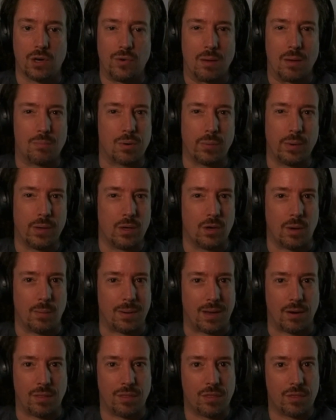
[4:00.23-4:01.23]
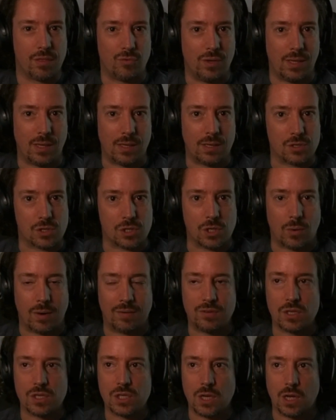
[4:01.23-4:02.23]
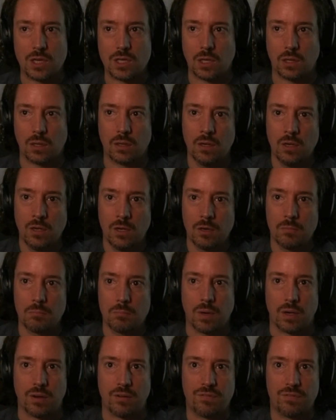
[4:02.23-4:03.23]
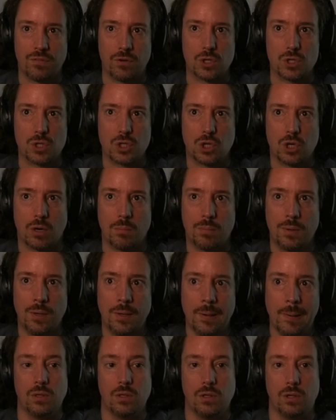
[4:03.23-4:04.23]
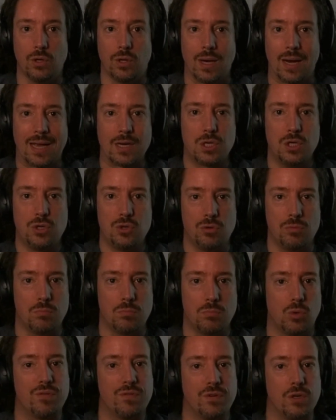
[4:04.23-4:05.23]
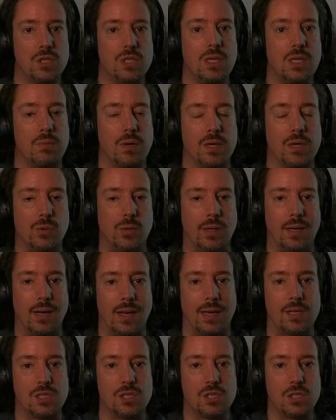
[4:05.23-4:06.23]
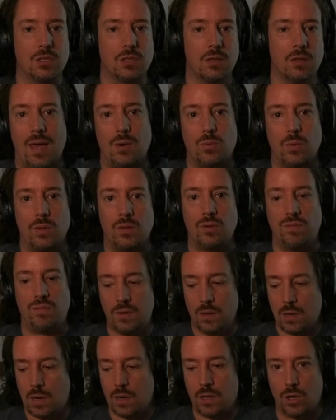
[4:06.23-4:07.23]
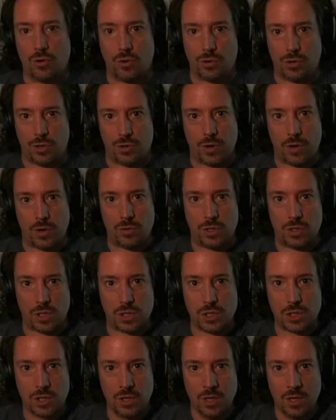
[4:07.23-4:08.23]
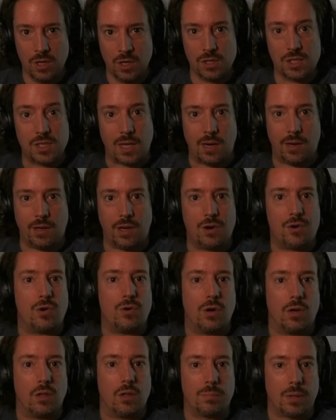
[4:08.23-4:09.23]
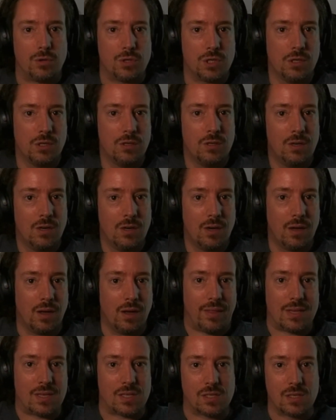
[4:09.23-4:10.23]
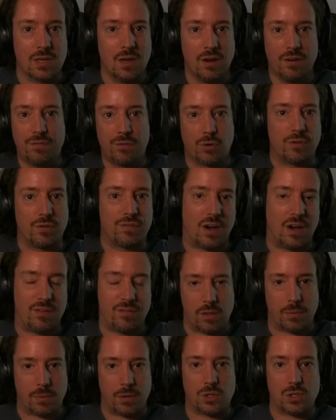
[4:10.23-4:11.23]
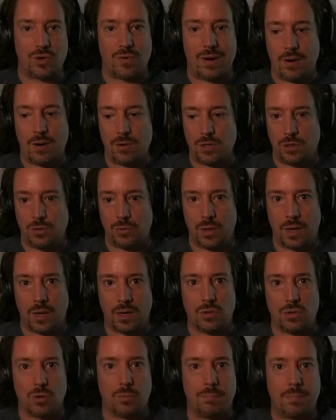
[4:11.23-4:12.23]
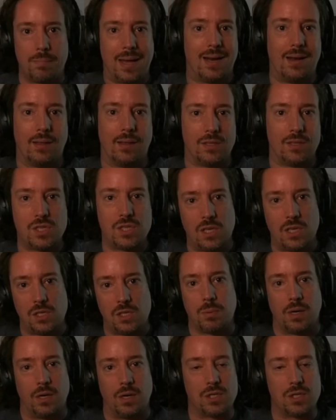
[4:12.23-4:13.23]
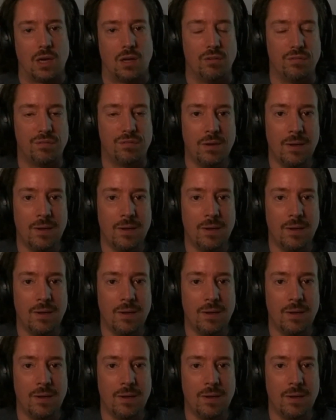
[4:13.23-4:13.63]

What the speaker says: probably only about 3 years or so after starting my first job, you can actually do more for a team by doing less. When you feel like you're on your own, just sailing your own little boat, and there's 4 or 5 other boats around you, and you're battling the seas by yourself,